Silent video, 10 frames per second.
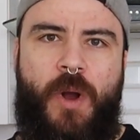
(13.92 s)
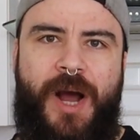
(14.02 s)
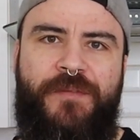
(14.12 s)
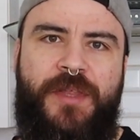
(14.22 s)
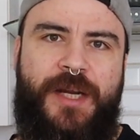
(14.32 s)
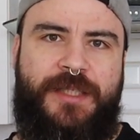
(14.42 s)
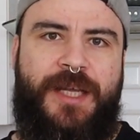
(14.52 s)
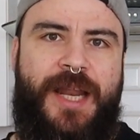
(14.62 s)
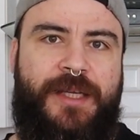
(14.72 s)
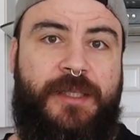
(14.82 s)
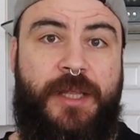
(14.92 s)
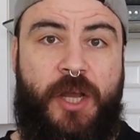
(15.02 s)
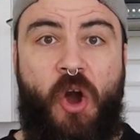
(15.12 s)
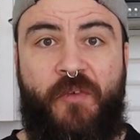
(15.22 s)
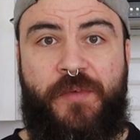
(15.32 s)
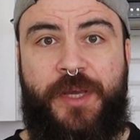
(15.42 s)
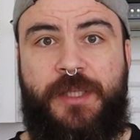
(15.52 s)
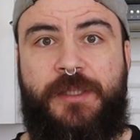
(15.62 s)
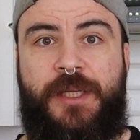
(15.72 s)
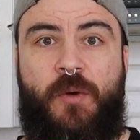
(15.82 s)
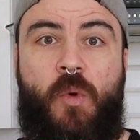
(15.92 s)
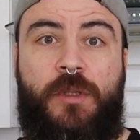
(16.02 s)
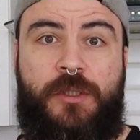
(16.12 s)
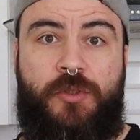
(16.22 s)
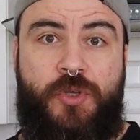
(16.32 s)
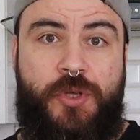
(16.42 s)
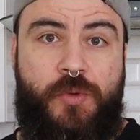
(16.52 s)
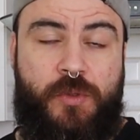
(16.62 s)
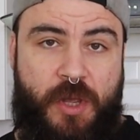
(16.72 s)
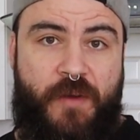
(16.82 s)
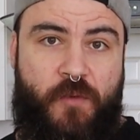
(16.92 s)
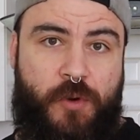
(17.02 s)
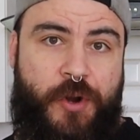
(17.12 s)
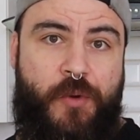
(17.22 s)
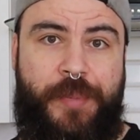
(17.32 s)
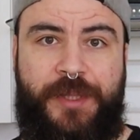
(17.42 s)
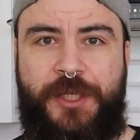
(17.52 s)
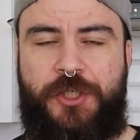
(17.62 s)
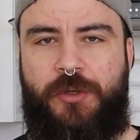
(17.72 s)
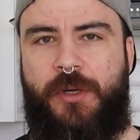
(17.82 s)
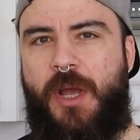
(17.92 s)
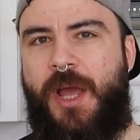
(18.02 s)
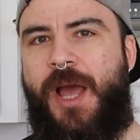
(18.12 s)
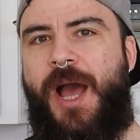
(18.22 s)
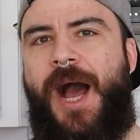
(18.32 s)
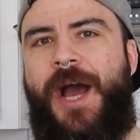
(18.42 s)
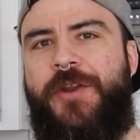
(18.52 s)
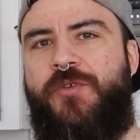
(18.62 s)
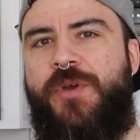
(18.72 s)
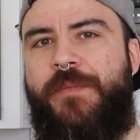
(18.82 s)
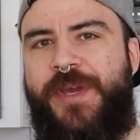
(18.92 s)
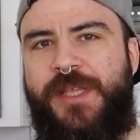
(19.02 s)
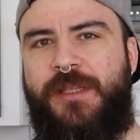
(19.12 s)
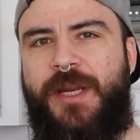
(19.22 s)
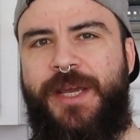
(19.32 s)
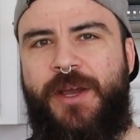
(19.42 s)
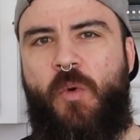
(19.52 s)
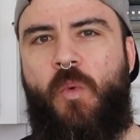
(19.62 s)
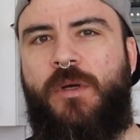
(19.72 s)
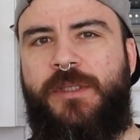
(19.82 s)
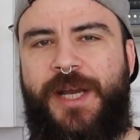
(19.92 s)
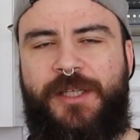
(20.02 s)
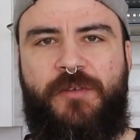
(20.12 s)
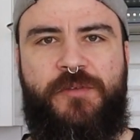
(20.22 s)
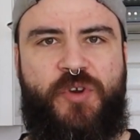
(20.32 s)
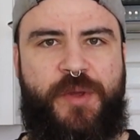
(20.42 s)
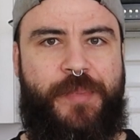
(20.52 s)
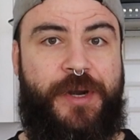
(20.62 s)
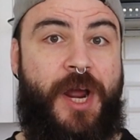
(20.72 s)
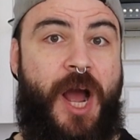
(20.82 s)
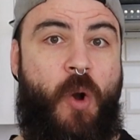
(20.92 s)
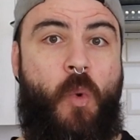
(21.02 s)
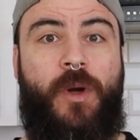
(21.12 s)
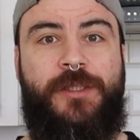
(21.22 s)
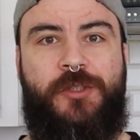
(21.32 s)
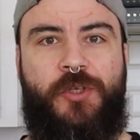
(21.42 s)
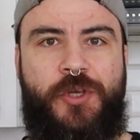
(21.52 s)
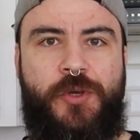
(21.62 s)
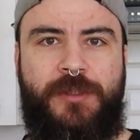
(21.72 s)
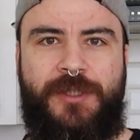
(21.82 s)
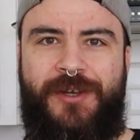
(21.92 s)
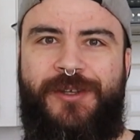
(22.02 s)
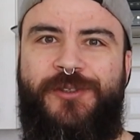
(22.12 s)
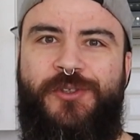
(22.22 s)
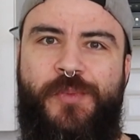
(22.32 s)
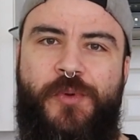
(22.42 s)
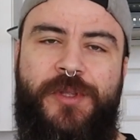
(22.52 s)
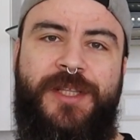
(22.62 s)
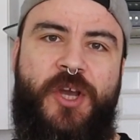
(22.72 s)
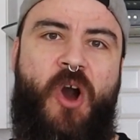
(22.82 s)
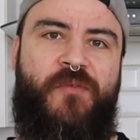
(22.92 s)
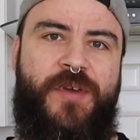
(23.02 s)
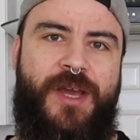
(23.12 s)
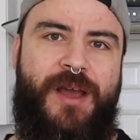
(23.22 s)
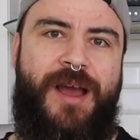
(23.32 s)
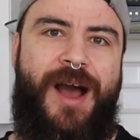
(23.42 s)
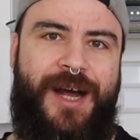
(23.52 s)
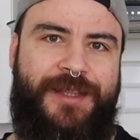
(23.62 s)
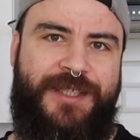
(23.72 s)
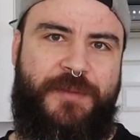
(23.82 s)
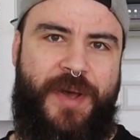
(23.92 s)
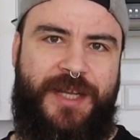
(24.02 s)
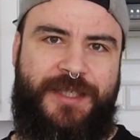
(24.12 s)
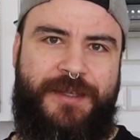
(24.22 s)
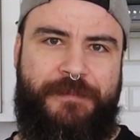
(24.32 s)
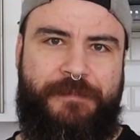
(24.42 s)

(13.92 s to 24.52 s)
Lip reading: after I selected the coffee that I wanted to use for the competition, I knew immediately what kind of dripper I wanted to use to brew that coffee at its best.